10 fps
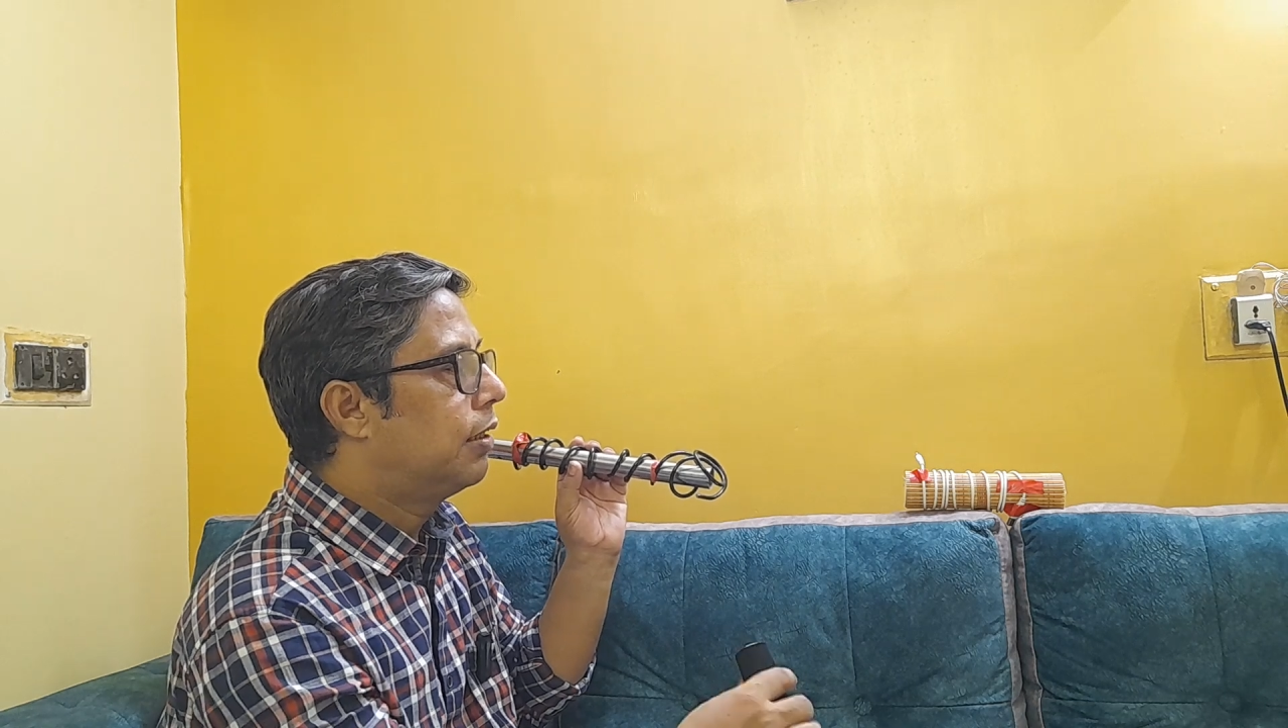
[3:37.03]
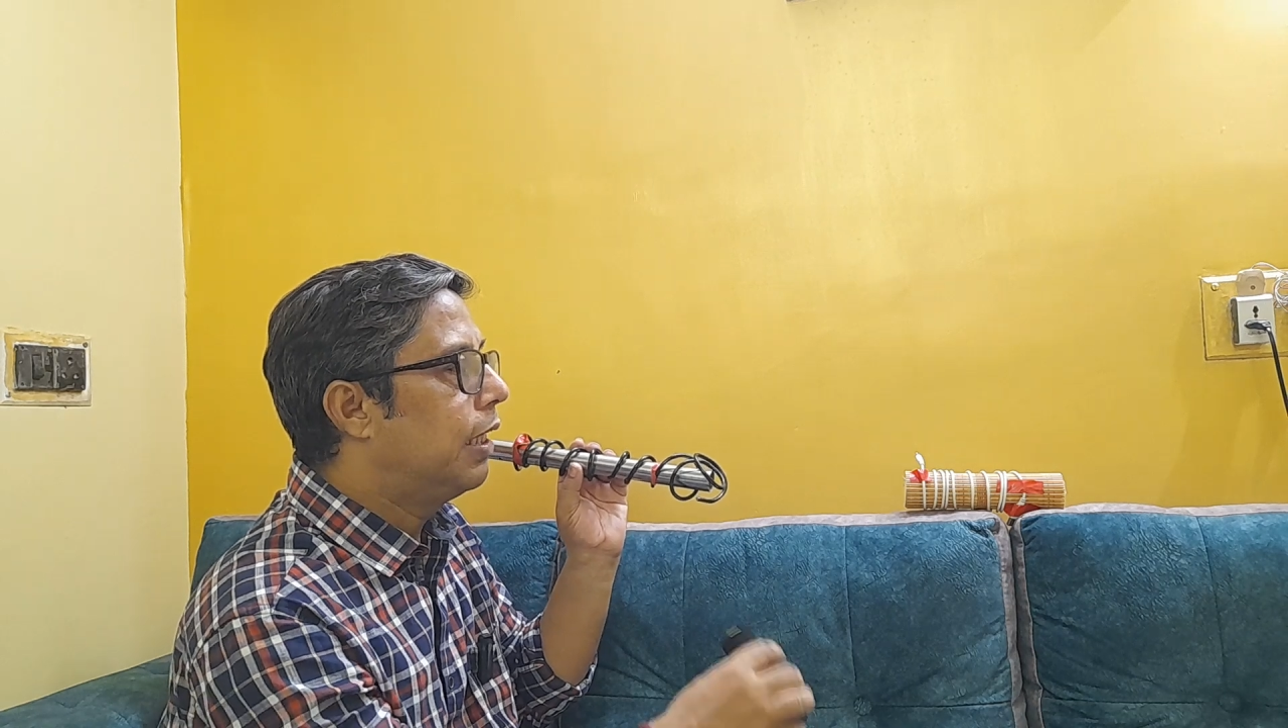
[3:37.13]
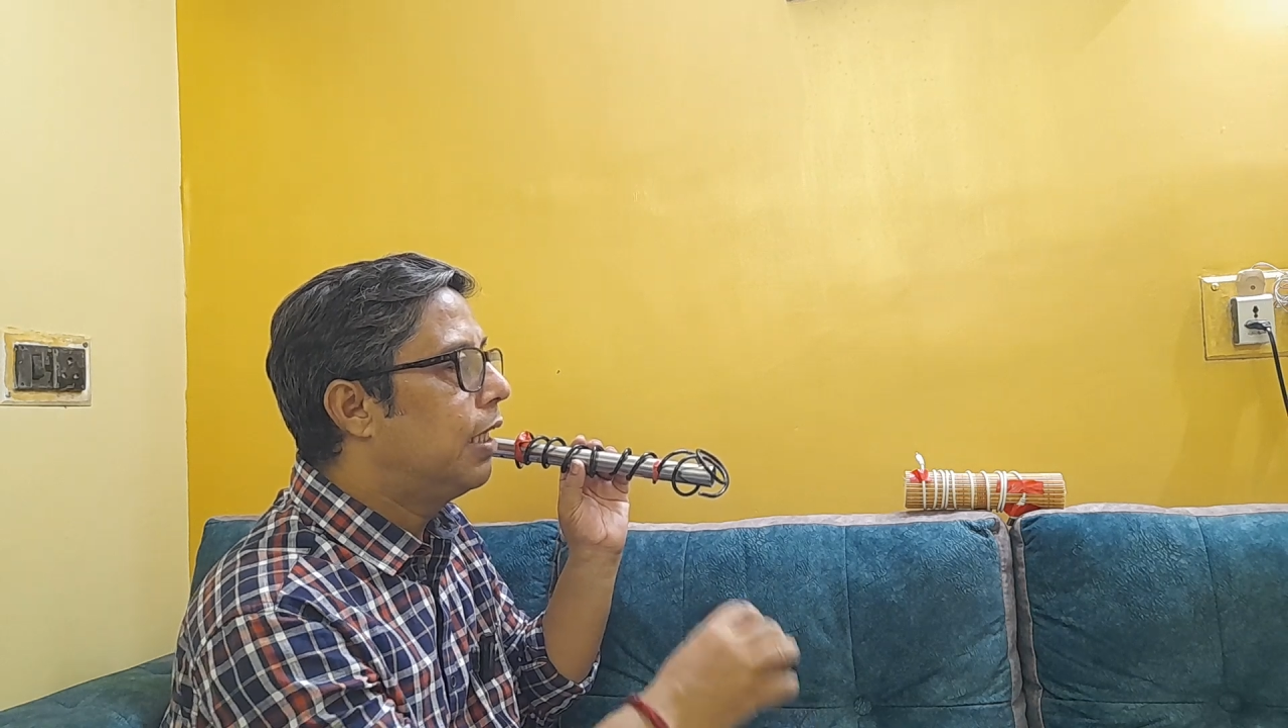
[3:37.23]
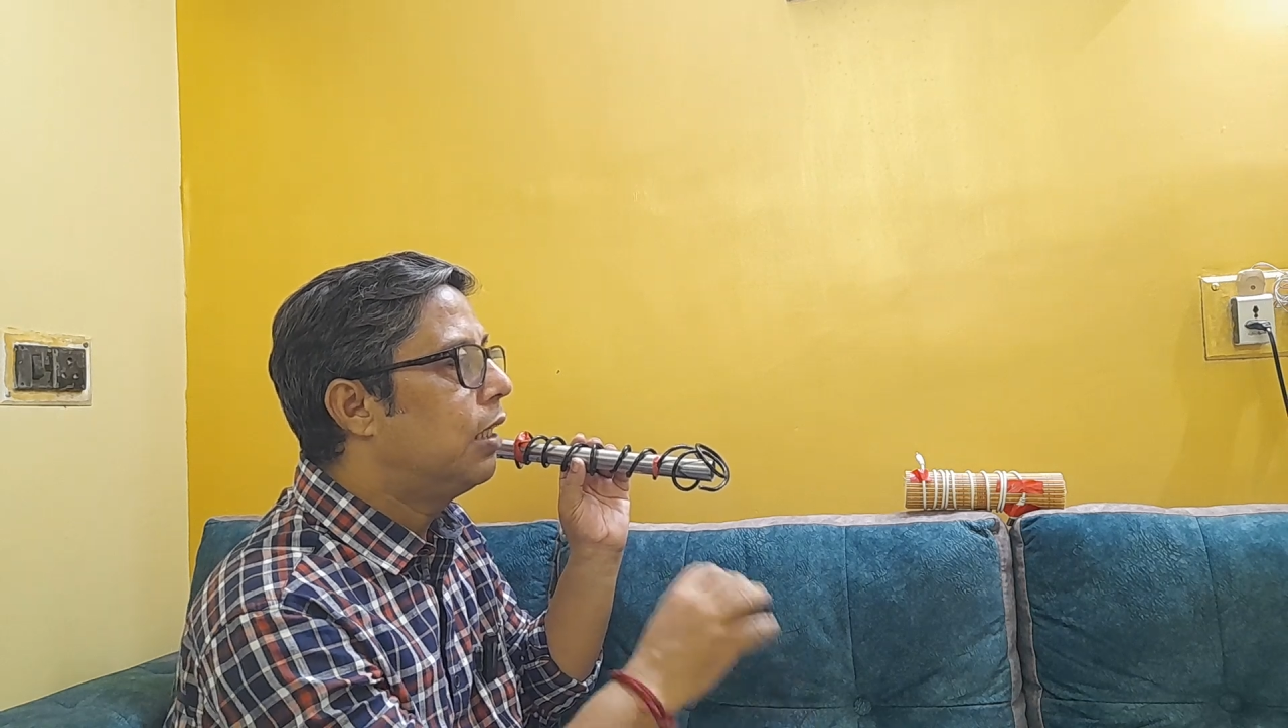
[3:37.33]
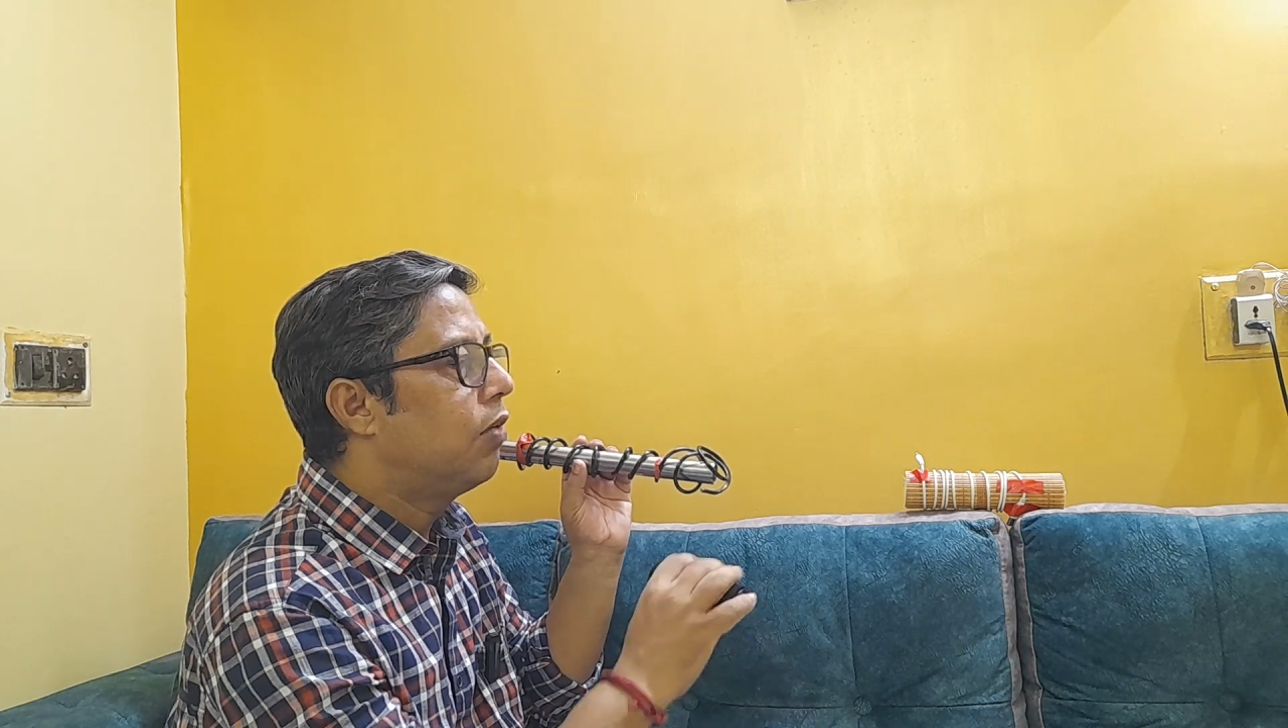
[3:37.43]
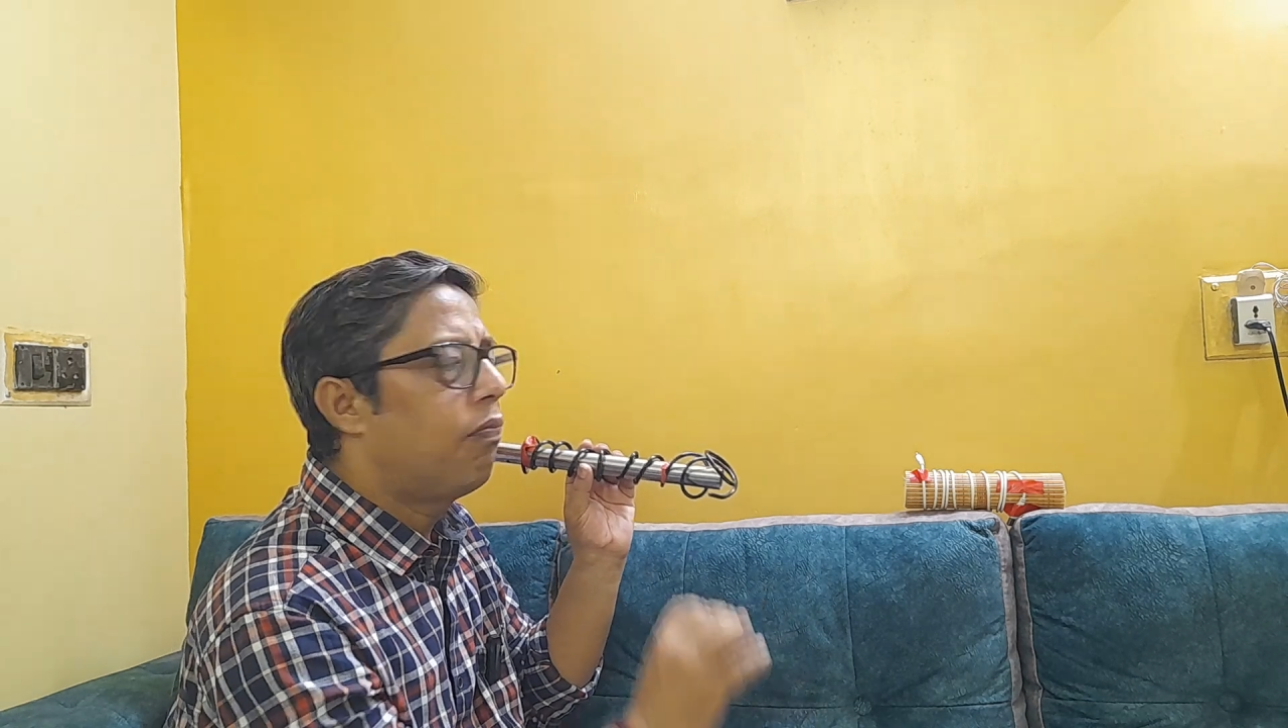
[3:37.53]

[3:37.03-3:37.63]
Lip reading: change in